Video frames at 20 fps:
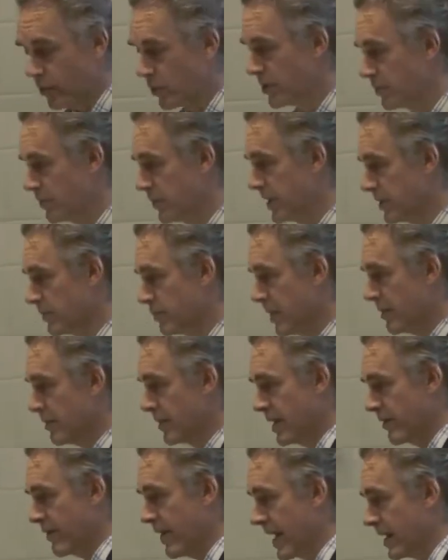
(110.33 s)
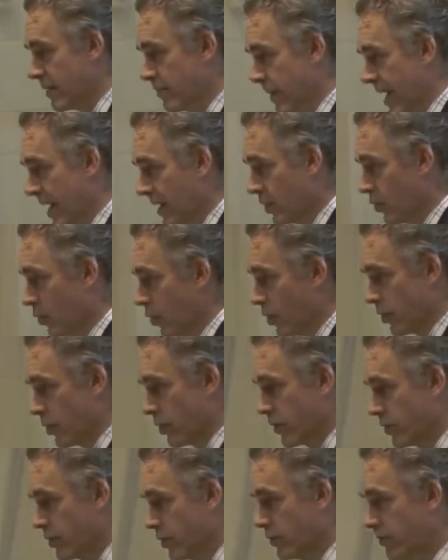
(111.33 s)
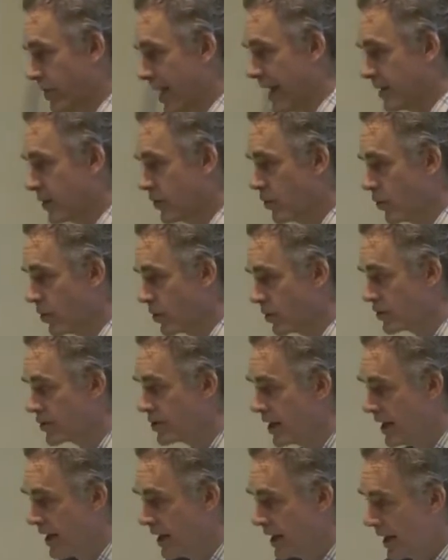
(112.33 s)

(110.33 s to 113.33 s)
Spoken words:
which means maybe they've had a bad quarter or 2 bad quarters,